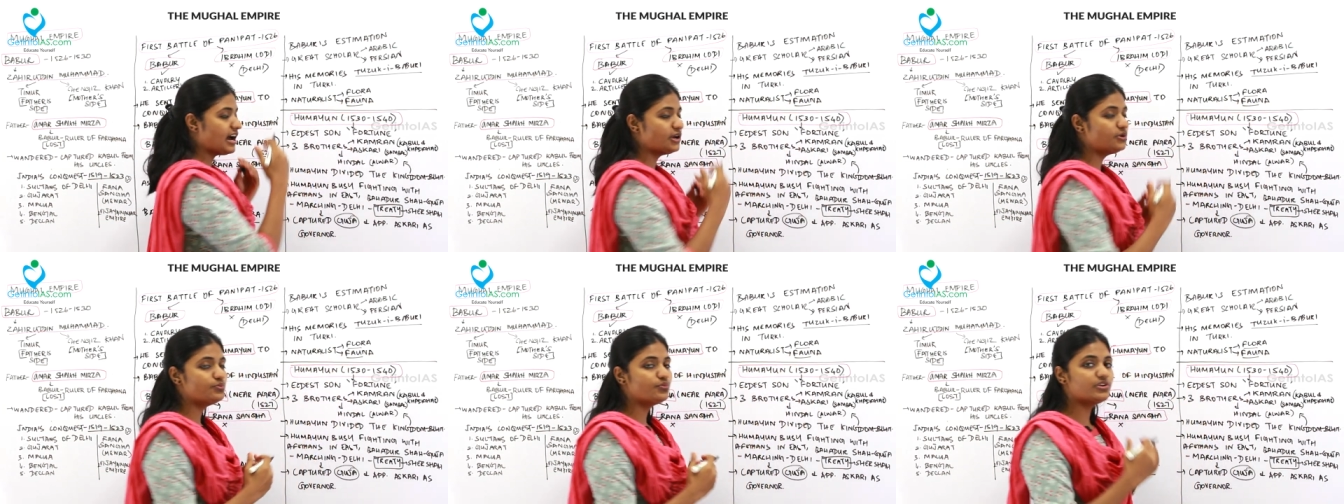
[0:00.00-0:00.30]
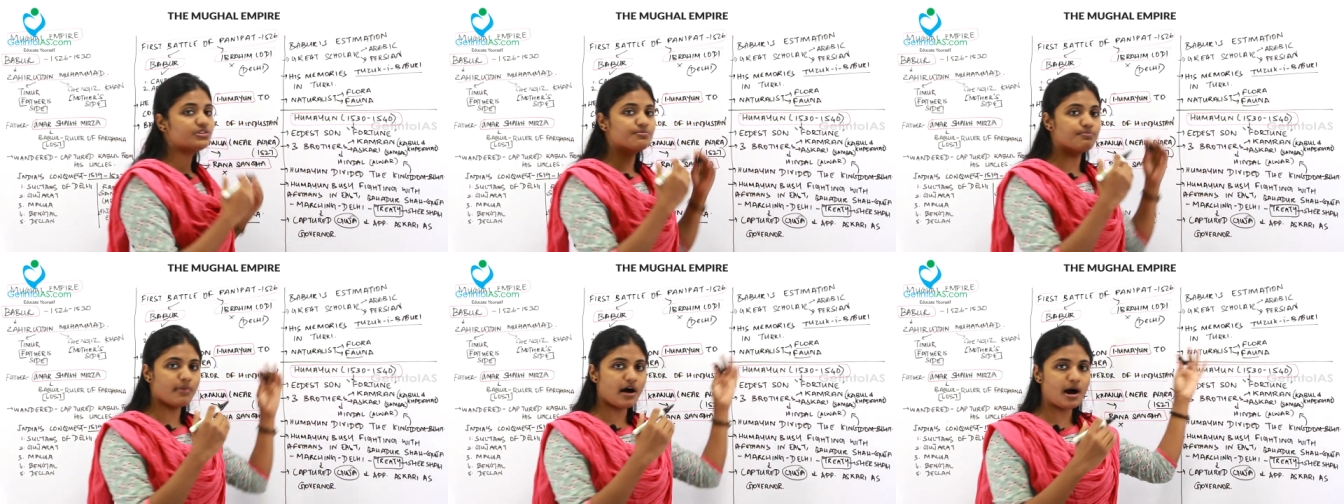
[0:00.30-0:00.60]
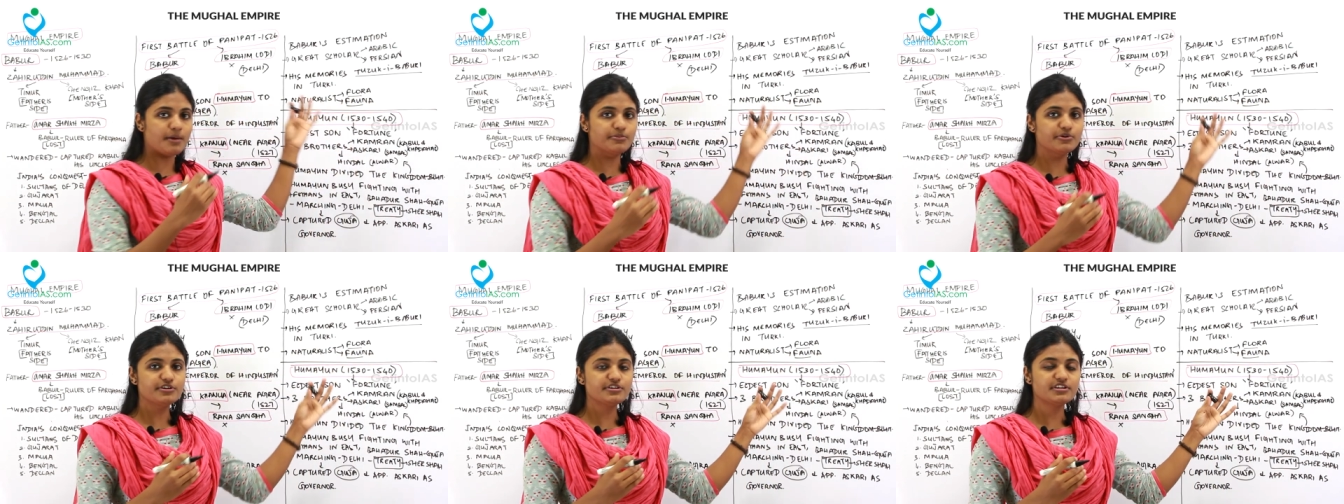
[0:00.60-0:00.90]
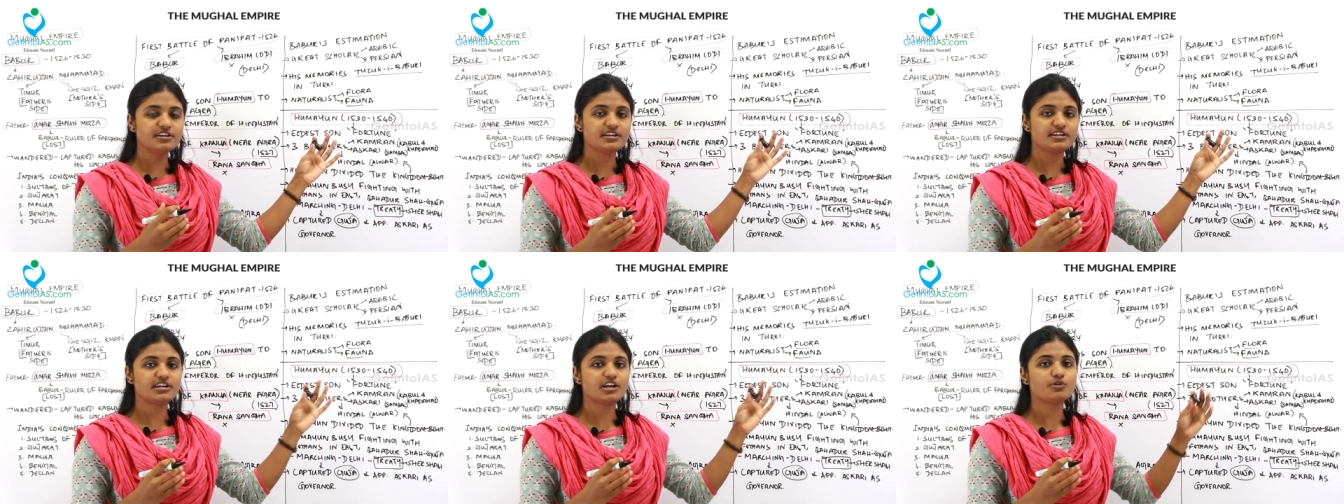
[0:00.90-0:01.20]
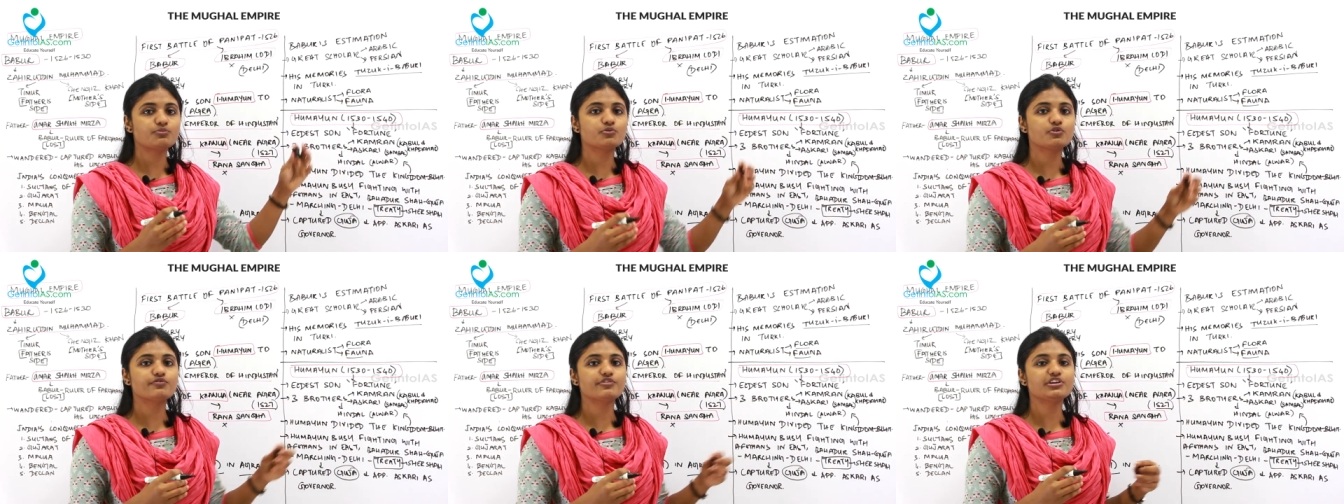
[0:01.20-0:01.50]
done with Babur.
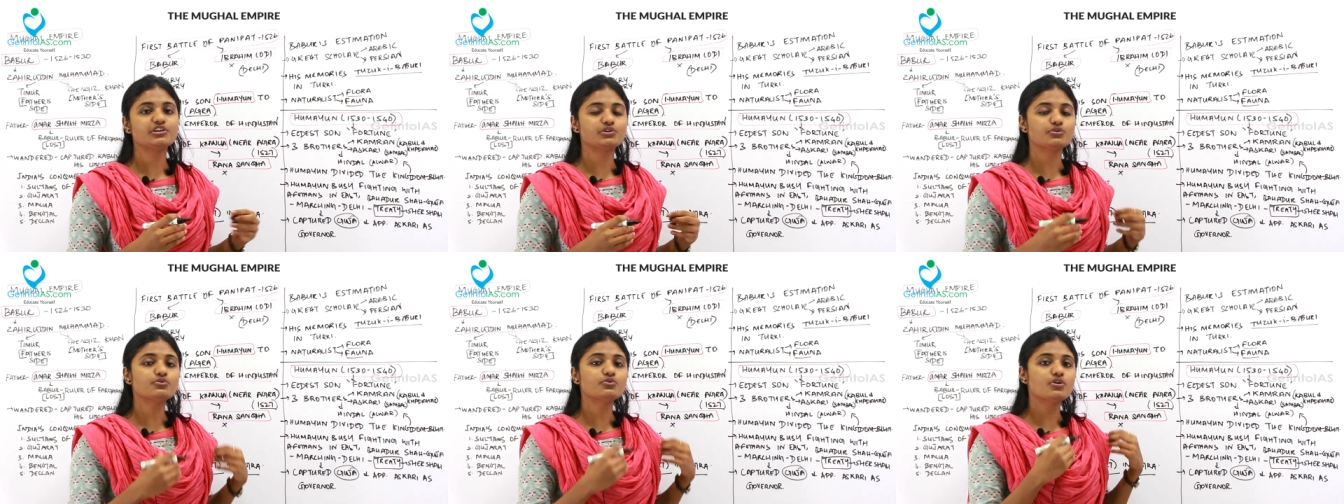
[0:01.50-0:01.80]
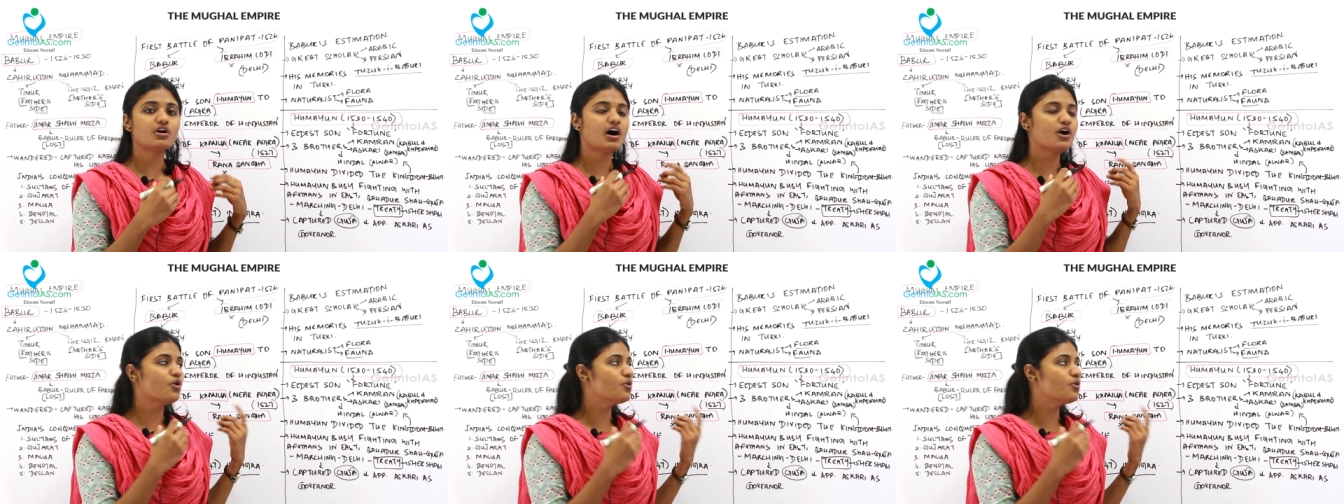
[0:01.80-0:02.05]
Now moving to